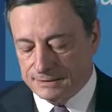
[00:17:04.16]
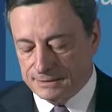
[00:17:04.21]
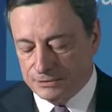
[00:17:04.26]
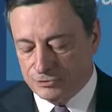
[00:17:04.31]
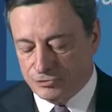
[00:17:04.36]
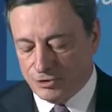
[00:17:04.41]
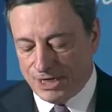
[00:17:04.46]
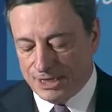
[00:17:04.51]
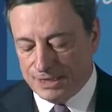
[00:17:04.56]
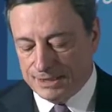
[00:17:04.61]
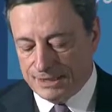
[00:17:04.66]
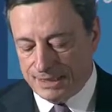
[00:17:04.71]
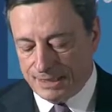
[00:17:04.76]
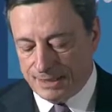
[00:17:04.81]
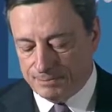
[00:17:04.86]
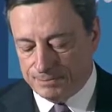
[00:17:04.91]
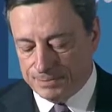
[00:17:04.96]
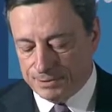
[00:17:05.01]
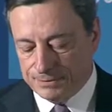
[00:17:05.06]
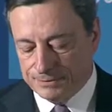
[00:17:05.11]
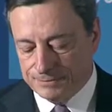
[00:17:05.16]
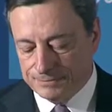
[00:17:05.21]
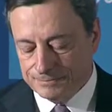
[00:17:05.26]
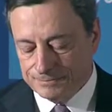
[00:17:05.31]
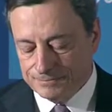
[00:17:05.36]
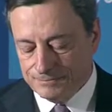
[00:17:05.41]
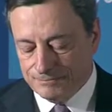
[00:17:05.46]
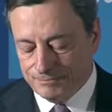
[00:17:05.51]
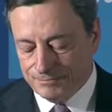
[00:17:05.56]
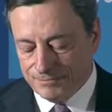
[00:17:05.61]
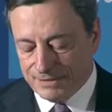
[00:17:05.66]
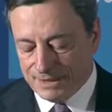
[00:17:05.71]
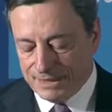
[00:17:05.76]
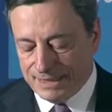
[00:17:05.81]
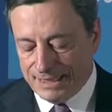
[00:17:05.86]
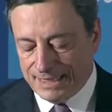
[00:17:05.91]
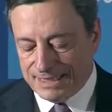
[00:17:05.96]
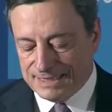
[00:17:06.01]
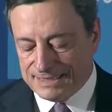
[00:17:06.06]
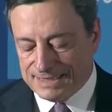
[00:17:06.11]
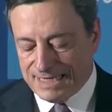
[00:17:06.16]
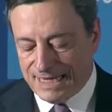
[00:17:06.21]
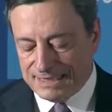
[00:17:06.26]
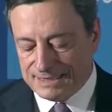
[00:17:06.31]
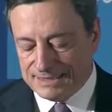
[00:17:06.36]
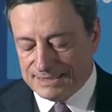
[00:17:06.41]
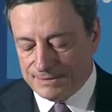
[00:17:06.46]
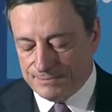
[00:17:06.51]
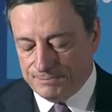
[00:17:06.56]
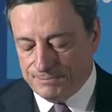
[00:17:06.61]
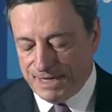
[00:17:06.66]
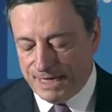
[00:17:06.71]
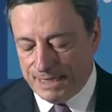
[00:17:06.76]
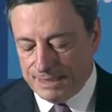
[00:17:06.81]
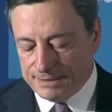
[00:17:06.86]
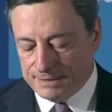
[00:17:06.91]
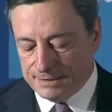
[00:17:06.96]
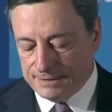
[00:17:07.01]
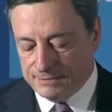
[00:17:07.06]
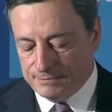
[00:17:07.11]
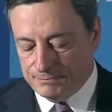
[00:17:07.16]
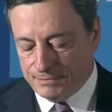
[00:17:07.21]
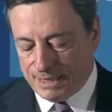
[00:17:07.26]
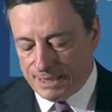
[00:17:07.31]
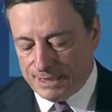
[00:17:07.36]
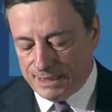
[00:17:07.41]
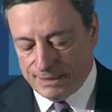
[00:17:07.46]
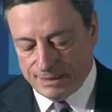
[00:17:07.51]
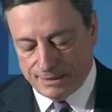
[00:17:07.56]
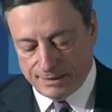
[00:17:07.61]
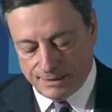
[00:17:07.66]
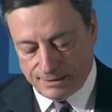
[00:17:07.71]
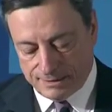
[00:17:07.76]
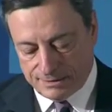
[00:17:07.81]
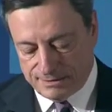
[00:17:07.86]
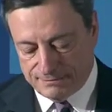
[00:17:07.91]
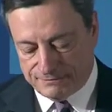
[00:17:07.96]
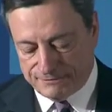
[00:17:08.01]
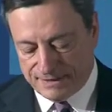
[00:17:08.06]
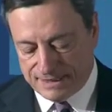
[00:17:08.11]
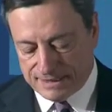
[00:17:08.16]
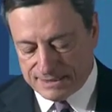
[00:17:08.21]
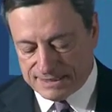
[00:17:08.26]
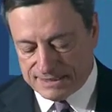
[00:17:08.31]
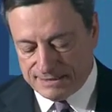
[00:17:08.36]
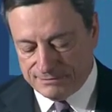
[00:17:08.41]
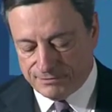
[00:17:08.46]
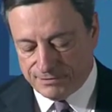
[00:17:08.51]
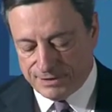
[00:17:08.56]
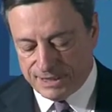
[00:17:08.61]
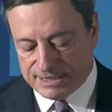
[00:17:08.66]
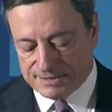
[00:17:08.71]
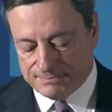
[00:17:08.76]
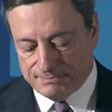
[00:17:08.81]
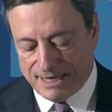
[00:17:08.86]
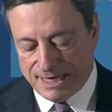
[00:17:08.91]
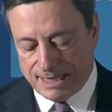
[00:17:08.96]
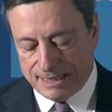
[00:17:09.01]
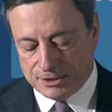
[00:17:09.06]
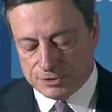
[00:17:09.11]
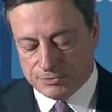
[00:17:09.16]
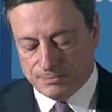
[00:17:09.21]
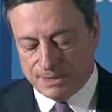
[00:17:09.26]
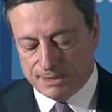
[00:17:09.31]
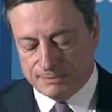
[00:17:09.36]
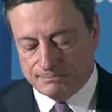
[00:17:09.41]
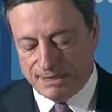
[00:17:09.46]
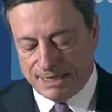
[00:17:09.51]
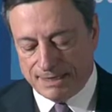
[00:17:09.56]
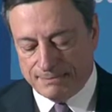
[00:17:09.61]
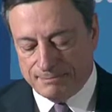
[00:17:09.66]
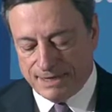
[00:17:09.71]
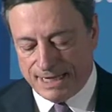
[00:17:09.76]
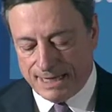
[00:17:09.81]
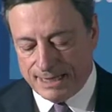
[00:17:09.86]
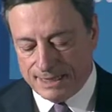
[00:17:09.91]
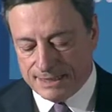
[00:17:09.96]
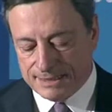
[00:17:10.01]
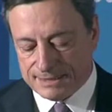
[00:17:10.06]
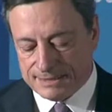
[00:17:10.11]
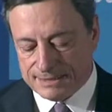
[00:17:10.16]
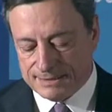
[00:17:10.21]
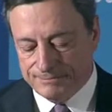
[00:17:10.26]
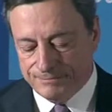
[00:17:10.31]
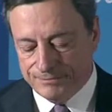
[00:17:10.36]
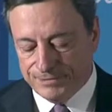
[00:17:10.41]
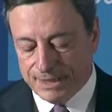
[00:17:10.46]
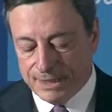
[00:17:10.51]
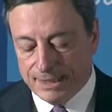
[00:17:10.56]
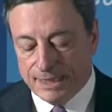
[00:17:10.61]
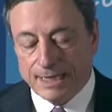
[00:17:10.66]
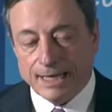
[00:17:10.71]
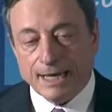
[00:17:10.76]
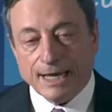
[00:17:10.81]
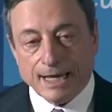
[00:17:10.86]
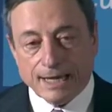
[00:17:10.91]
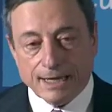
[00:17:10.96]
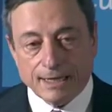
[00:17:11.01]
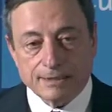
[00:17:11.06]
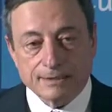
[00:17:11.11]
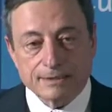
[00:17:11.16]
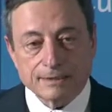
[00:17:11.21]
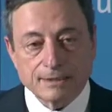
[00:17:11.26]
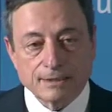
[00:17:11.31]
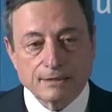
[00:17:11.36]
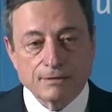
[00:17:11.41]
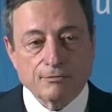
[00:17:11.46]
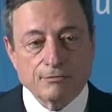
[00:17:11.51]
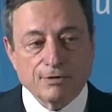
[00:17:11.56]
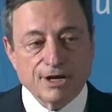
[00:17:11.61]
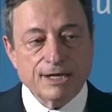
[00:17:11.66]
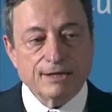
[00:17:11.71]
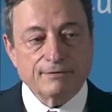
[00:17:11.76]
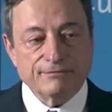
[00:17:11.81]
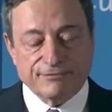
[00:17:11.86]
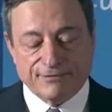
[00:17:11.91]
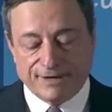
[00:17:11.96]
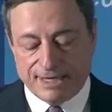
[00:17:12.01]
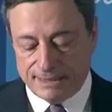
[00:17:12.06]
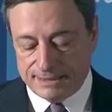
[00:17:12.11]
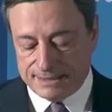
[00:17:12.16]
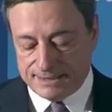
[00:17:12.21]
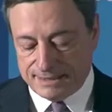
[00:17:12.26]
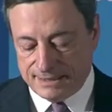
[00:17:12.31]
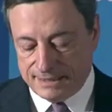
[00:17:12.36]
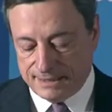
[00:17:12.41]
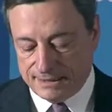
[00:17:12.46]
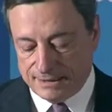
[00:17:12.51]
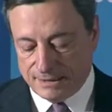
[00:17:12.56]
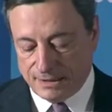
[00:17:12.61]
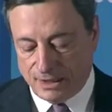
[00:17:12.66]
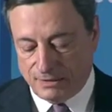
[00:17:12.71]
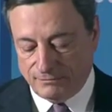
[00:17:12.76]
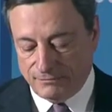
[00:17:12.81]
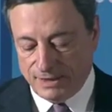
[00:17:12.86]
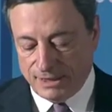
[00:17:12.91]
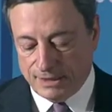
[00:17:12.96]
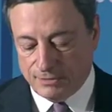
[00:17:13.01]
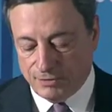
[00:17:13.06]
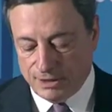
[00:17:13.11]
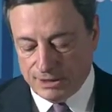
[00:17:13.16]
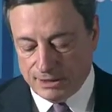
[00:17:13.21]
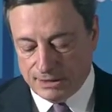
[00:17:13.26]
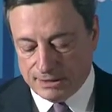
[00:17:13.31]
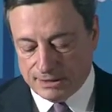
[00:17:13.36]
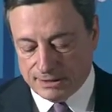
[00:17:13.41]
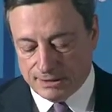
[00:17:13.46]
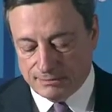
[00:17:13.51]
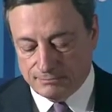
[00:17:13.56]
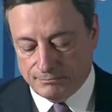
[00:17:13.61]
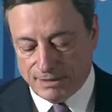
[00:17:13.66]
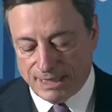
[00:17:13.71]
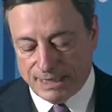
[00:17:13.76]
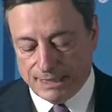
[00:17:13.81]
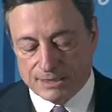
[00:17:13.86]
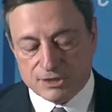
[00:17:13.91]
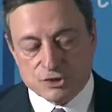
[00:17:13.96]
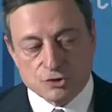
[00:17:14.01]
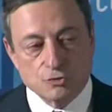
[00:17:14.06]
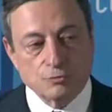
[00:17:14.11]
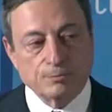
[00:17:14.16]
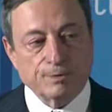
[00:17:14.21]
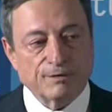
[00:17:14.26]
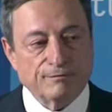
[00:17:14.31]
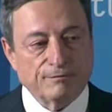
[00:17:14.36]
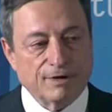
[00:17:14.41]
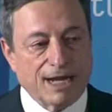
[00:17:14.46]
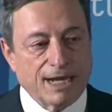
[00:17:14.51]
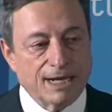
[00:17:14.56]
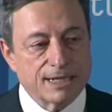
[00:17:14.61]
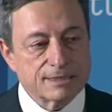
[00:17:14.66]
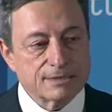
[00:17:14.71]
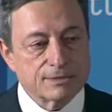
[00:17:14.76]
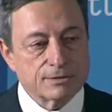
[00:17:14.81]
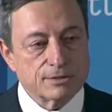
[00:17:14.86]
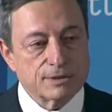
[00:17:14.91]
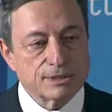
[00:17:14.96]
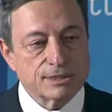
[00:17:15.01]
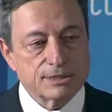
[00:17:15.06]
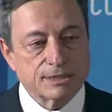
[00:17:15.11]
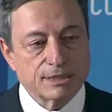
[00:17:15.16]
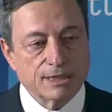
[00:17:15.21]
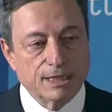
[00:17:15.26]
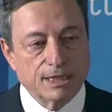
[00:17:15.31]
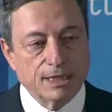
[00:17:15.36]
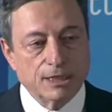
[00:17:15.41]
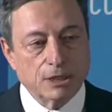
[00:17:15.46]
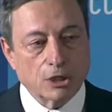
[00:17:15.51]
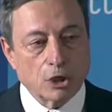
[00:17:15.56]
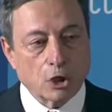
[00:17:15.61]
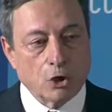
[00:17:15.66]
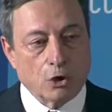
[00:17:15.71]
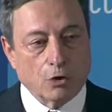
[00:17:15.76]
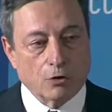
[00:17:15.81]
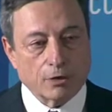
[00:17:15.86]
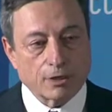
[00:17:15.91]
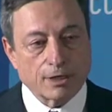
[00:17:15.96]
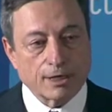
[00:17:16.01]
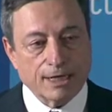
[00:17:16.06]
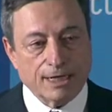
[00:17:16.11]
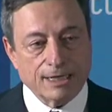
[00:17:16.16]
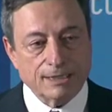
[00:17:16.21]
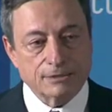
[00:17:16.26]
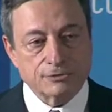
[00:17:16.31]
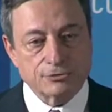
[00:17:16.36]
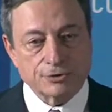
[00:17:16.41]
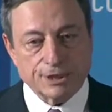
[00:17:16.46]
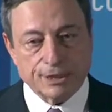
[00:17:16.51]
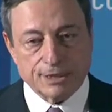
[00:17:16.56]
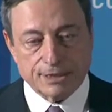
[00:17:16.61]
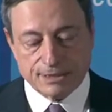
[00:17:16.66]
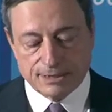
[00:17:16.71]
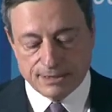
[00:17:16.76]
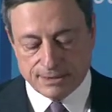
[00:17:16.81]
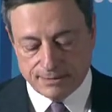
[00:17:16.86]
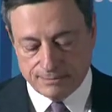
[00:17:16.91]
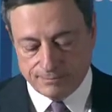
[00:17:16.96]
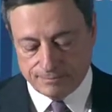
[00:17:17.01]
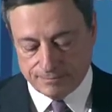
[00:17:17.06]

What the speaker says: dried up, exacerbated by the defensive risk management by banks and ring-fencing of liquidity by supervisors in core countries.